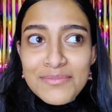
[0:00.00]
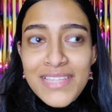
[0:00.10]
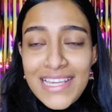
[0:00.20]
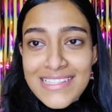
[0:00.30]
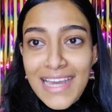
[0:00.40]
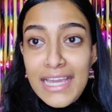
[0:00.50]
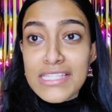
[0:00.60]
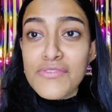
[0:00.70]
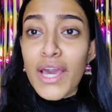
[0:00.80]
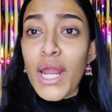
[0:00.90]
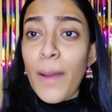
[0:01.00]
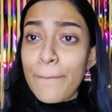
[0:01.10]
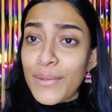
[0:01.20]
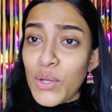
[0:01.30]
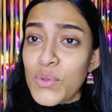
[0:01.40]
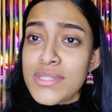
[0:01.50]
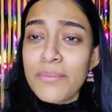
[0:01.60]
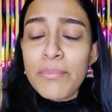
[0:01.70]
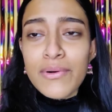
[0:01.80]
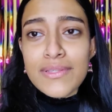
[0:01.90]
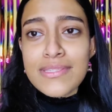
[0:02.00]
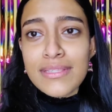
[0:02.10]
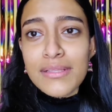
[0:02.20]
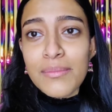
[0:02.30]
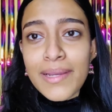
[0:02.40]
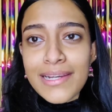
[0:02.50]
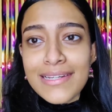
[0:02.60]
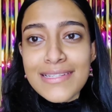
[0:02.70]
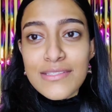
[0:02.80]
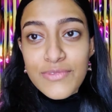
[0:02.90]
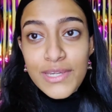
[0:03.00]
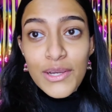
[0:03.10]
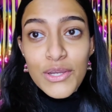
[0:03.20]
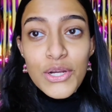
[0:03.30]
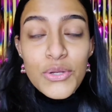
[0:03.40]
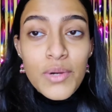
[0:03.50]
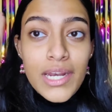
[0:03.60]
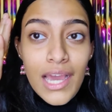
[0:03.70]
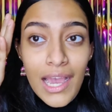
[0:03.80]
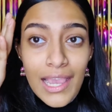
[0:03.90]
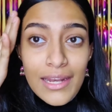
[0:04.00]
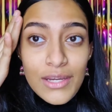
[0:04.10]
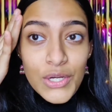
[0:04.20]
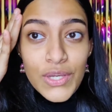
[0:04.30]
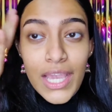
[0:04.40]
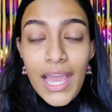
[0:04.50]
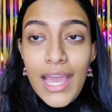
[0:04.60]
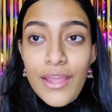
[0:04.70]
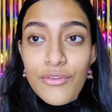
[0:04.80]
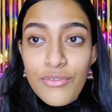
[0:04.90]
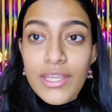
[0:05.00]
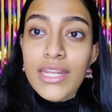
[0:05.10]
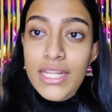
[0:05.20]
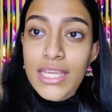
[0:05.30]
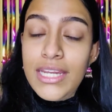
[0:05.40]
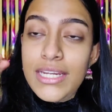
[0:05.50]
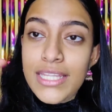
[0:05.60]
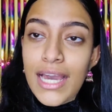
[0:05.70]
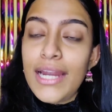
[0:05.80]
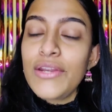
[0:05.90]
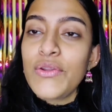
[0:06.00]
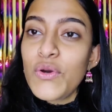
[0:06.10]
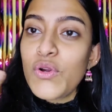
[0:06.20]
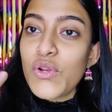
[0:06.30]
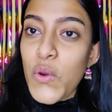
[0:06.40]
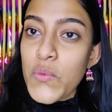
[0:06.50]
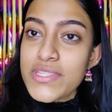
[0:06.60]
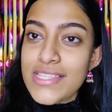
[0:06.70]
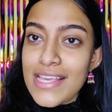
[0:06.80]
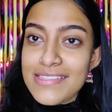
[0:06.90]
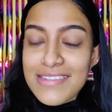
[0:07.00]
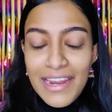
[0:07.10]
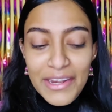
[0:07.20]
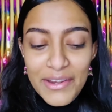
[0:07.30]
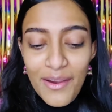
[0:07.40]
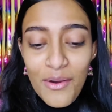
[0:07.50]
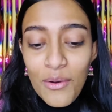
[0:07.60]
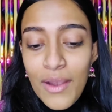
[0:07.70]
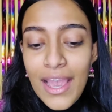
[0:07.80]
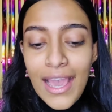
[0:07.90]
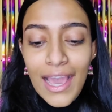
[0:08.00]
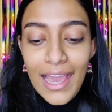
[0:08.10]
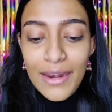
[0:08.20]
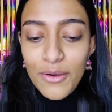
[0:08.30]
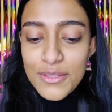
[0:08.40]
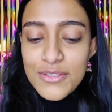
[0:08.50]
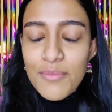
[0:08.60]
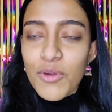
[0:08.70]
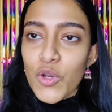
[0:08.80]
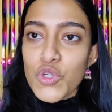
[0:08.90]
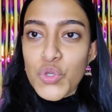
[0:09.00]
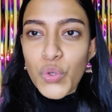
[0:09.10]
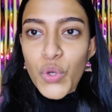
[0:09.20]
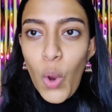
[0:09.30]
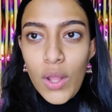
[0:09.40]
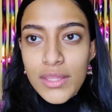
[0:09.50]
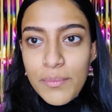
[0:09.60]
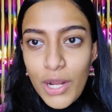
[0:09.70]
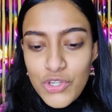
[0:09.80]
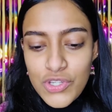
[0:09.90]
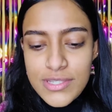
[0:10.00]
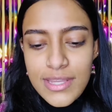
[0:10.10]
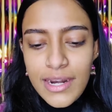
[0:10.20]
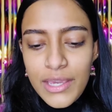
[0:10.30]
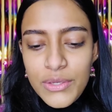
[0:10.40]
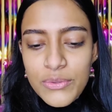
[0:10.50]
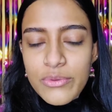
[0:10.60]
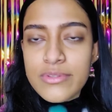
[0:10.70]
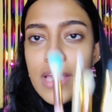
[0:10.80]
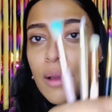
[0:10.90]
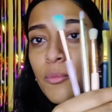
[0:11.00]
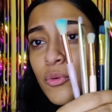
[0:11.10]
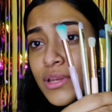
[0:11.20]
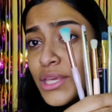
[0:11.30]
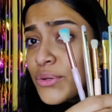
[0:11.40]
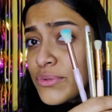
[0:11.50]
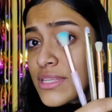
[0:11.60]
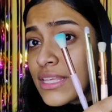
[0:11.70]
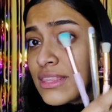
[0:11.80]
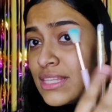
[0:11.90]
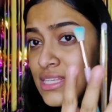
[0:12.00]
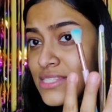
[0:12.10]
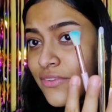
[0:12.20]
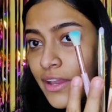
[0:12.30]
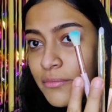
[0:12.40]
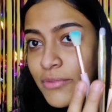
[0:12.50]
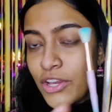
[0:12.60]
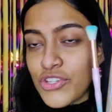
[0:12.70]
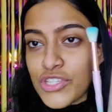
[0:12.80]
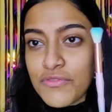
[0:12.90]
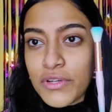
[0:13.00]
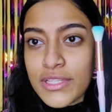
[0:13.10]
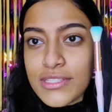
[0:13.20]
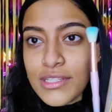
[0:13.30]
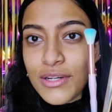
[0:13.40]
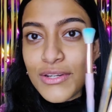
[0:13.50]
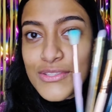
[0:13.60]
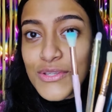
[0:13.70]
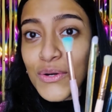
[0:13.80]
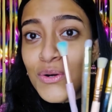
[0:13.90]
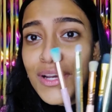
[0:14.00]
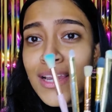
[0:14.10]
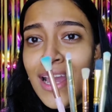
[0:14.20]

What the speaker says: Yes, guys, we are up close and personal because we are gonna do an eye look, and we need that, closeness right now. And also, I'm gonna show you all the brushes that I use. I'm only using these 5 brushes for this look, so